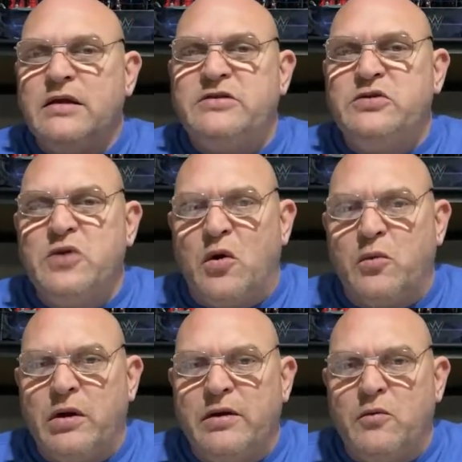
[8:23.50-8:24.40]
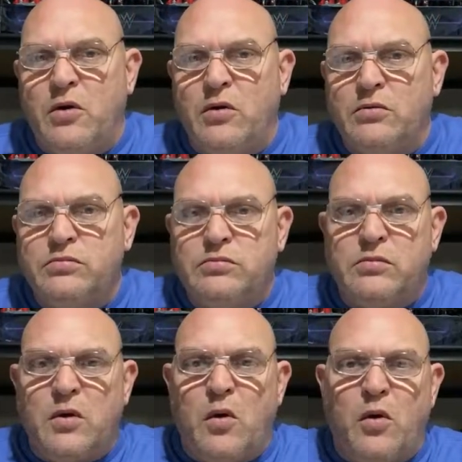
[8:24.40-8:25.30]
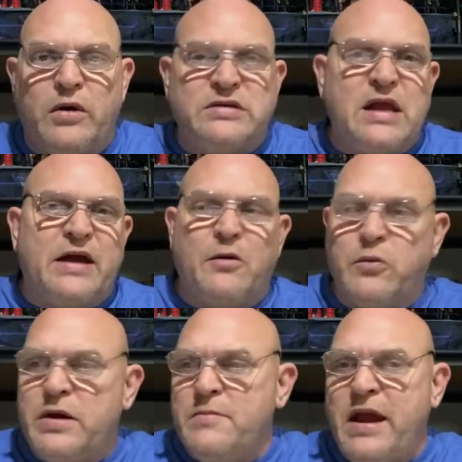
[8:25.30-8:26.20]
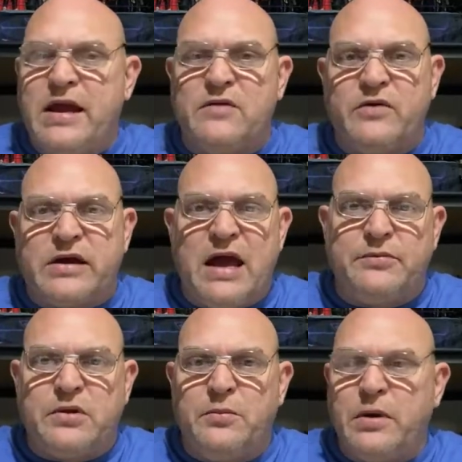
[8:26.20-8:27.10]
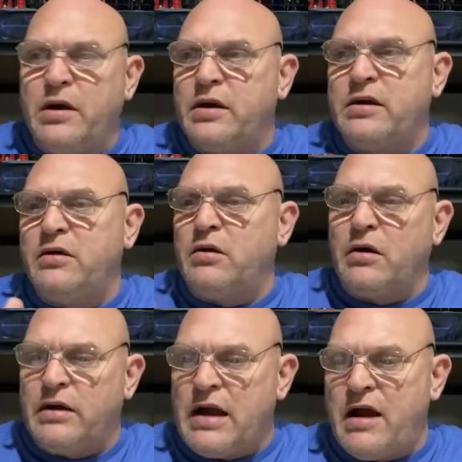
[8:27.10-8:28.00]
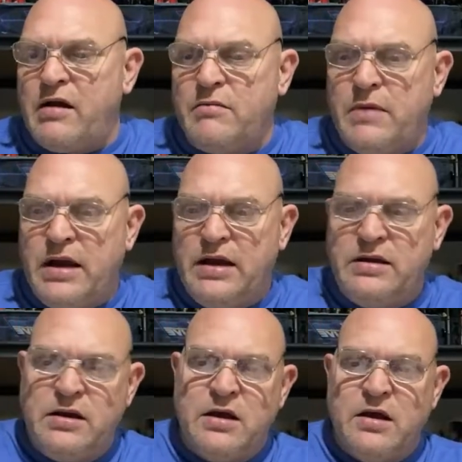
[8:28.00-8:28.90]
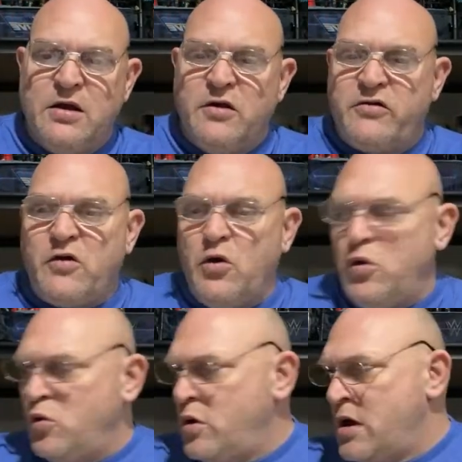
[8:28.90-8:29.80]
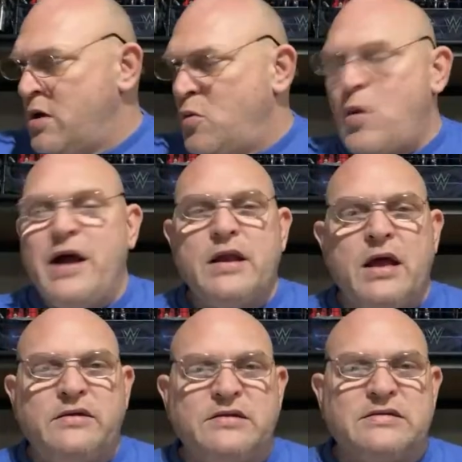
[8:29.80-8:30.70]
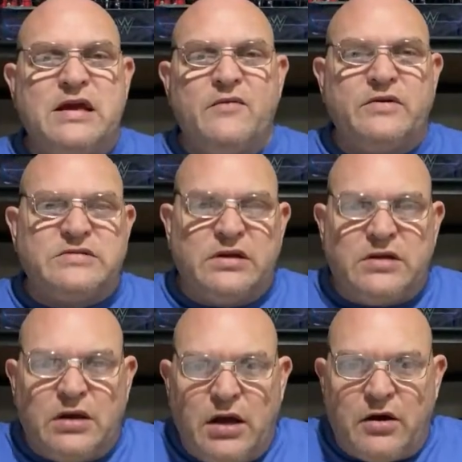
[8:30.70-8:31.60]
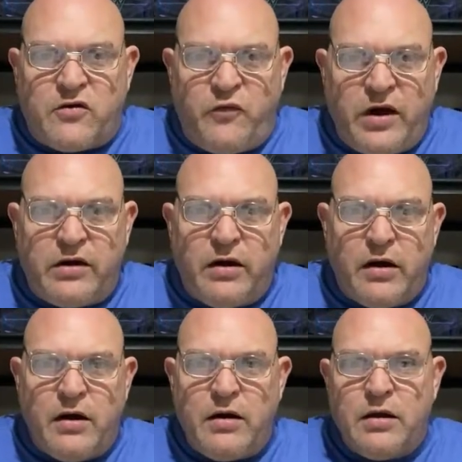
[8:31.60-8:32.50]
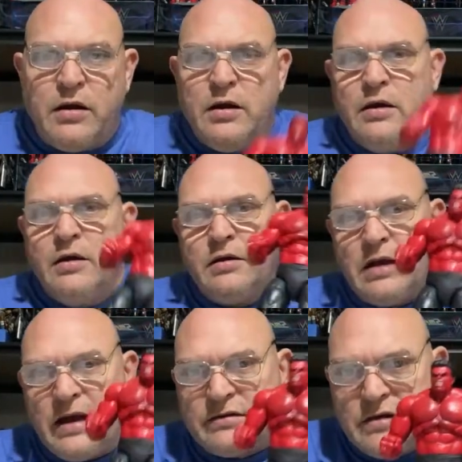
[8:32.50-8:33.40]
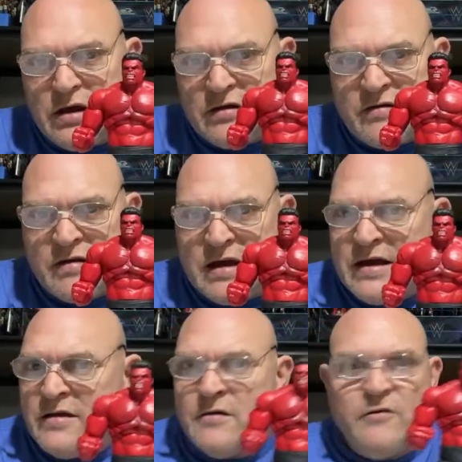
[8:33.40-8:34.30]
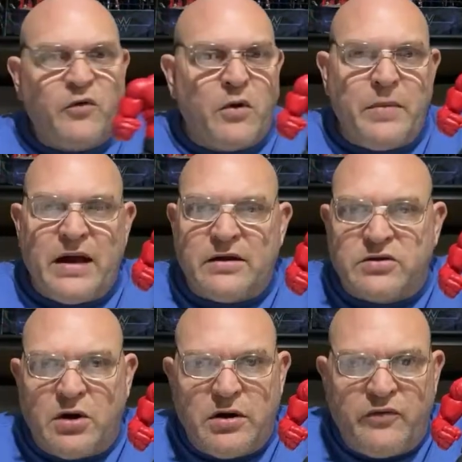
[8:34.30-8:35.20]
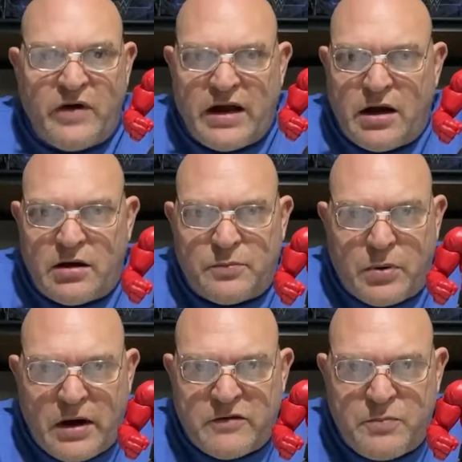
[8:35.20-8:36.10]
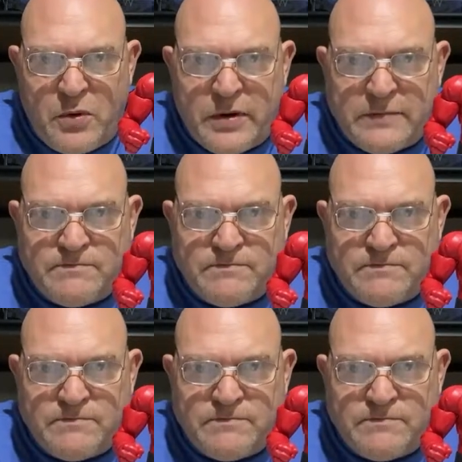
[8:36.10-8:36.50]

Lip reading: you don't really want, or it's like a remake of a Captain America or an Iron Man. So why not just give us a deluxe figure like this for about a $35 price point?